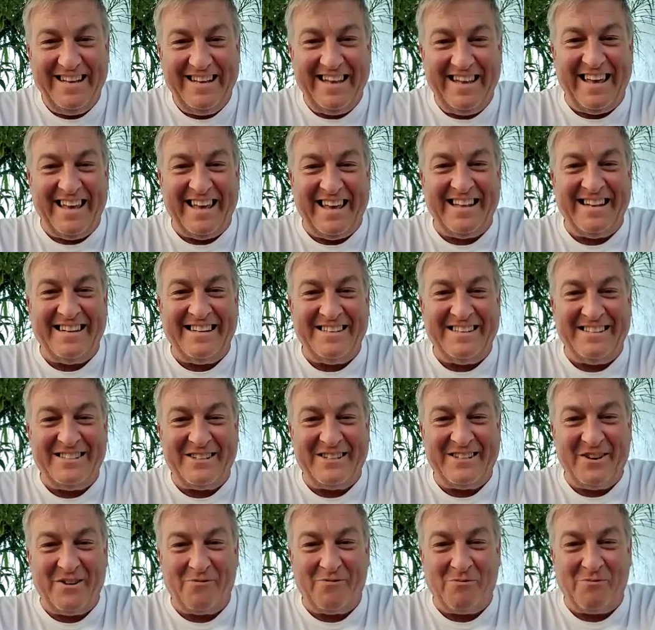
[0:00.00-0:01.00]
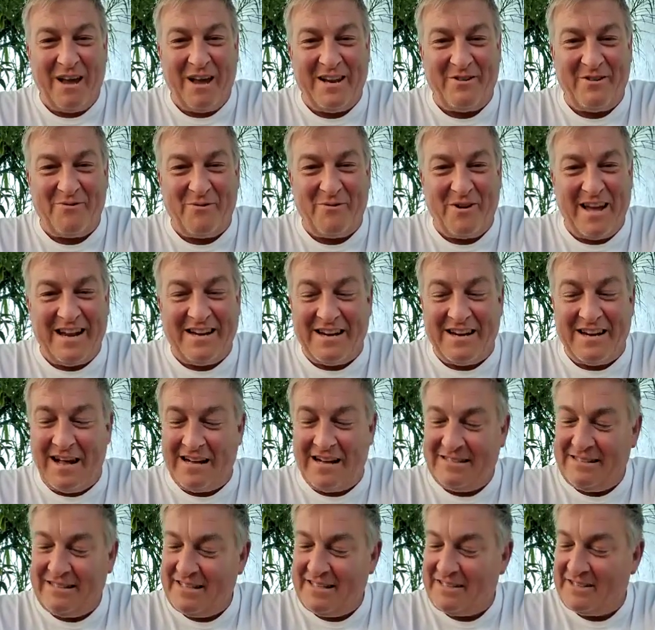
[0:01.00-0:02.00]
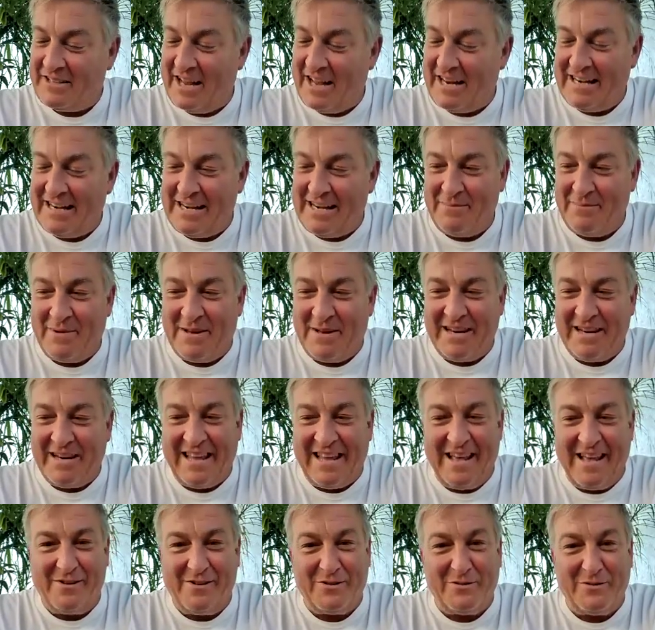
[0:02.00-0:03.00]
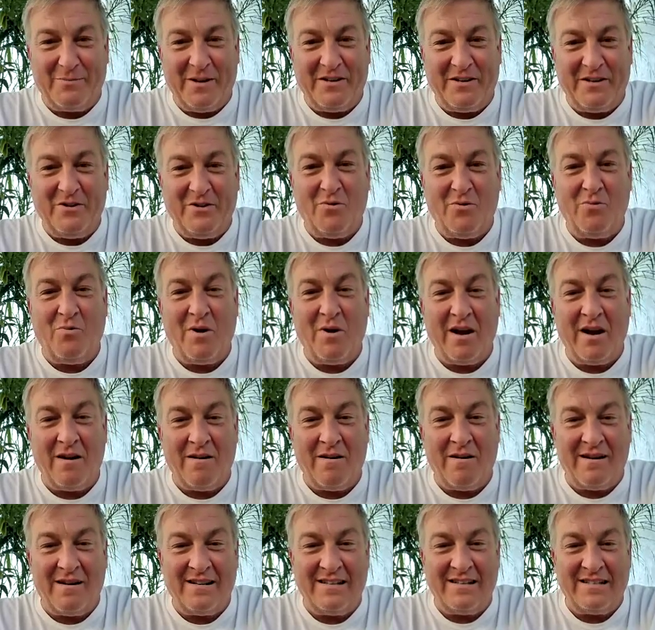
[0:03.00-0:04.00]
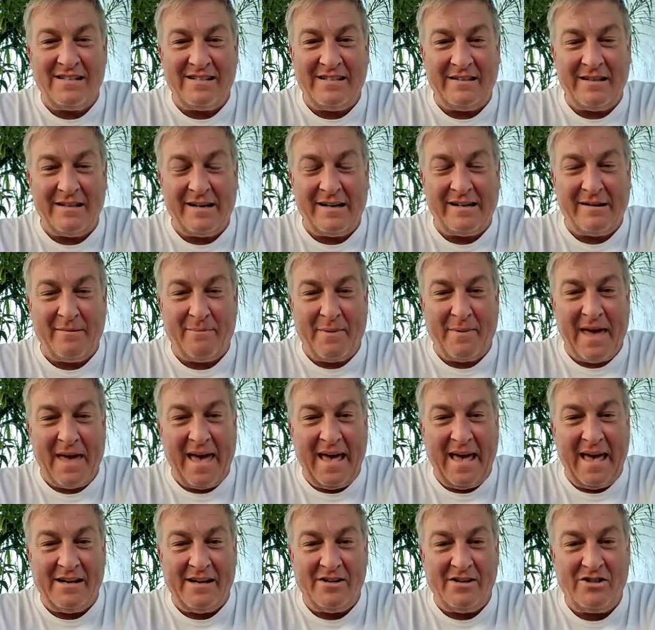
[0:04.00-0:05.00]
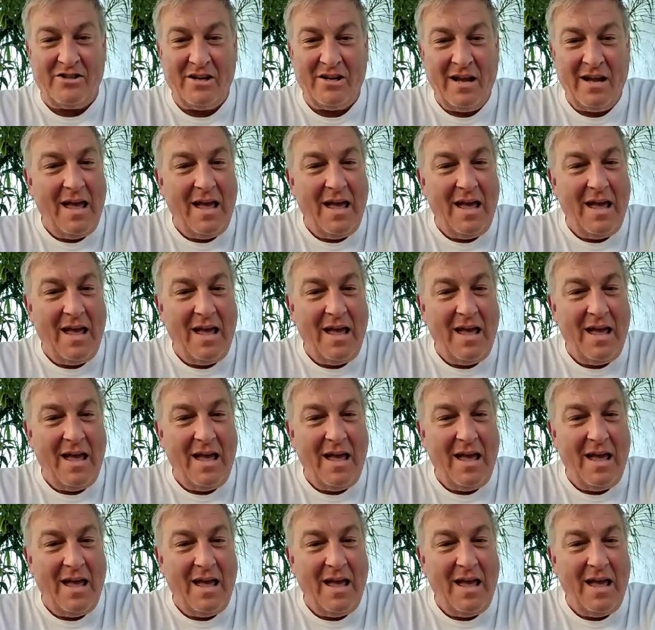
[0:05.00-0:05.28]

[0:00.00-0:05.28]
And so right away, not to slight anybody else, but you wear honesty like a badge.